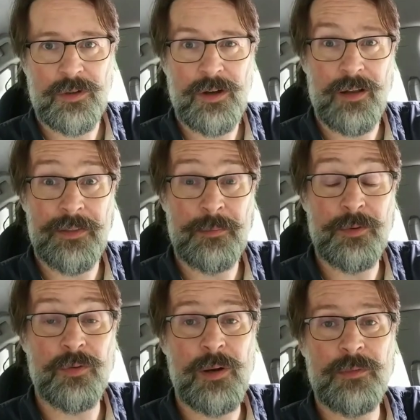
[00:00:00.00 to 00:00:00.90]
We'll call
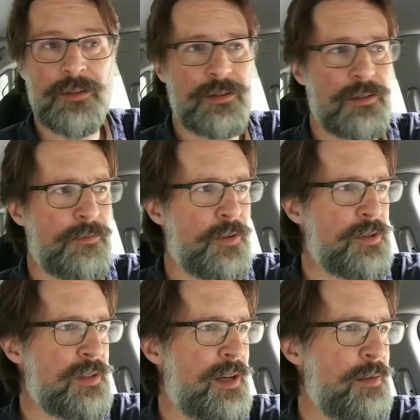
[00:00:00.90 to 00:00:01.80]
them gremlins.
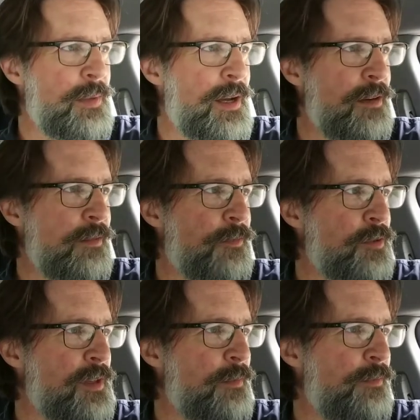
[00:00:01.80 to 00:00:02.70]
First time
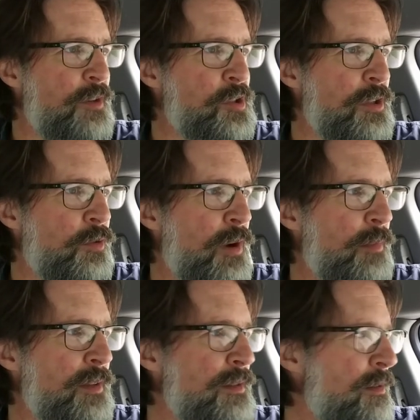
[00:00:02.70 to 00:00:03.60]
fishing
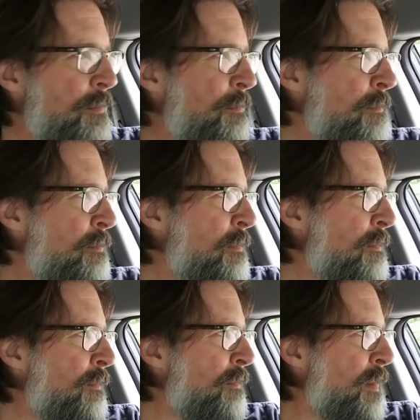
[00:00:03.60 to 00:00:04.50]
gremlins.
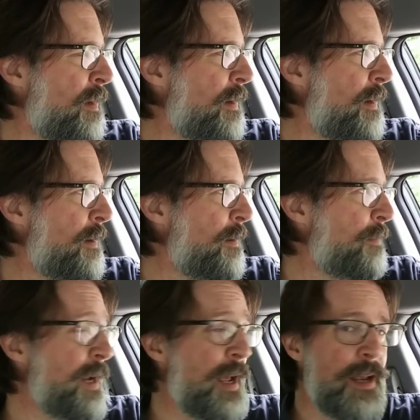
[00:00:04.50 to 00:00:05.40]

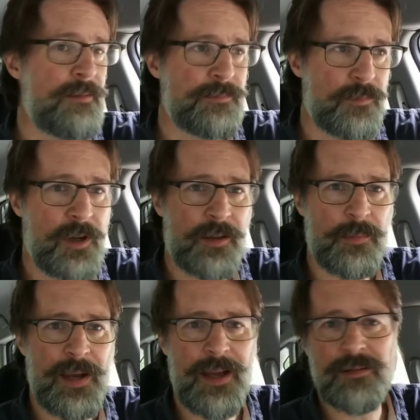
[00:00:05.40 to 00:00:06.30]
But hey, we caught
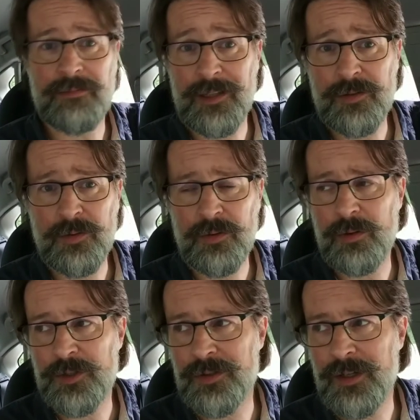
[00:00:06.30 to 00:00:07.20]
the bass, and that's
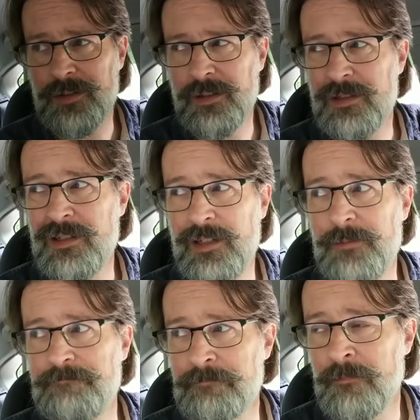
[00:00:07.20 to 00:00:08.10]
cool. I wish you guys could have seen
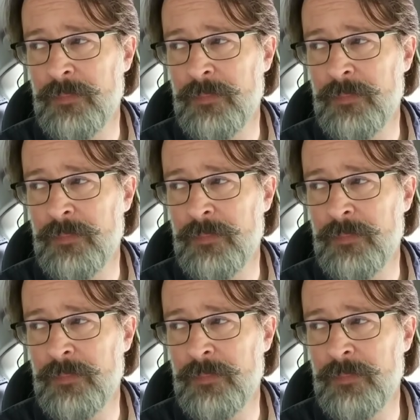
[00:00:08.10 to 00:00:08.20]
it.